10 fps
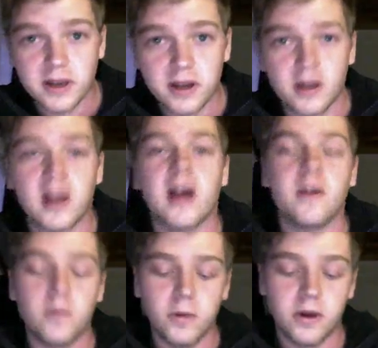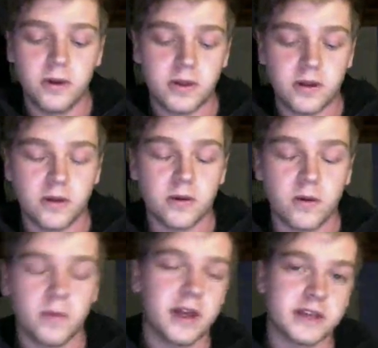here like you would with your
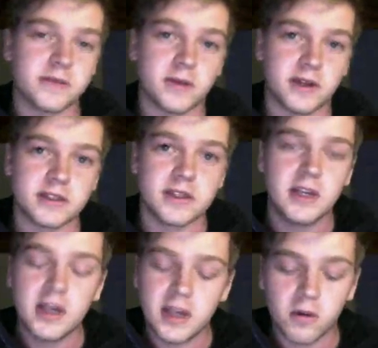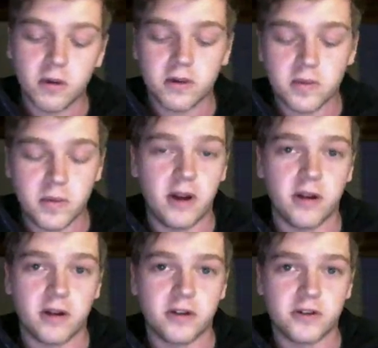normal Xbox in order to pair
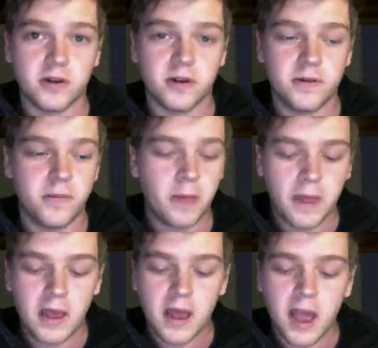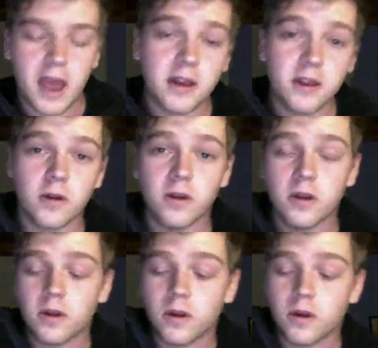your controller. And you're,
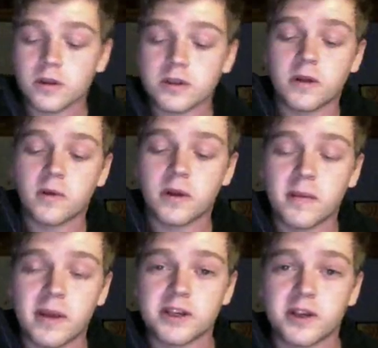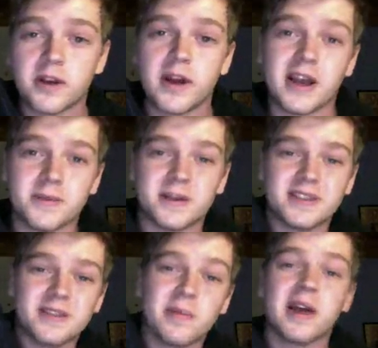you're also going to want to make sure your
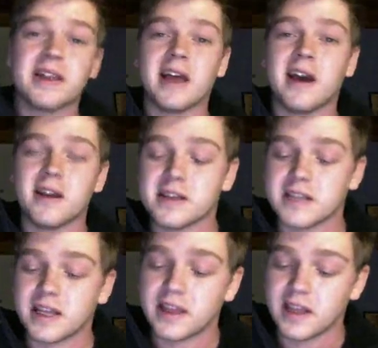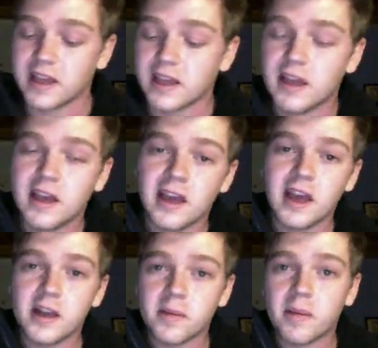Xbox is plugged out, because I think
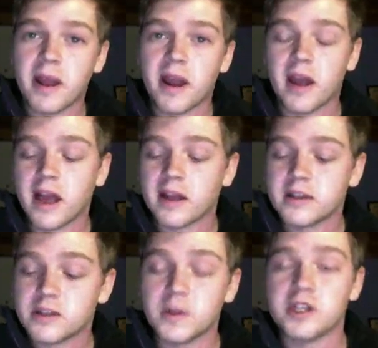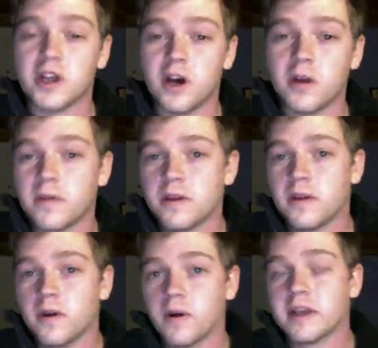it'll pair and switch on with
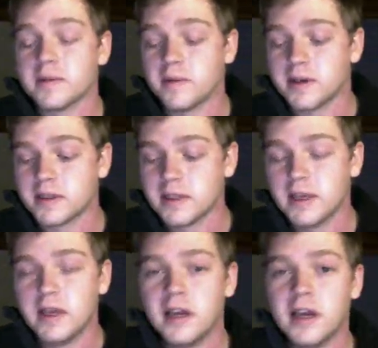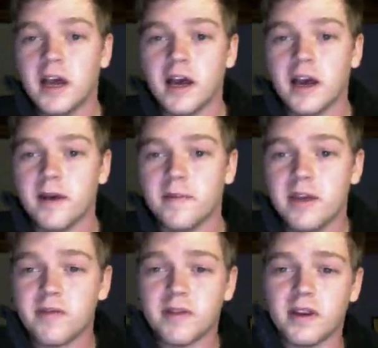your Xbox um,
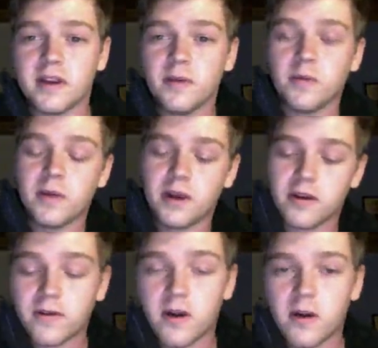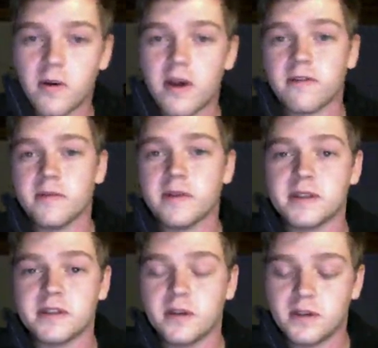even when you're far away from it,
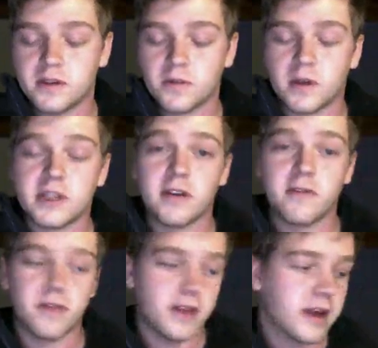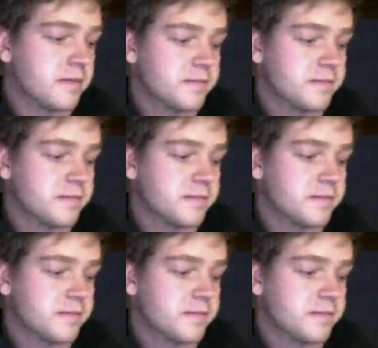so just watch out for that.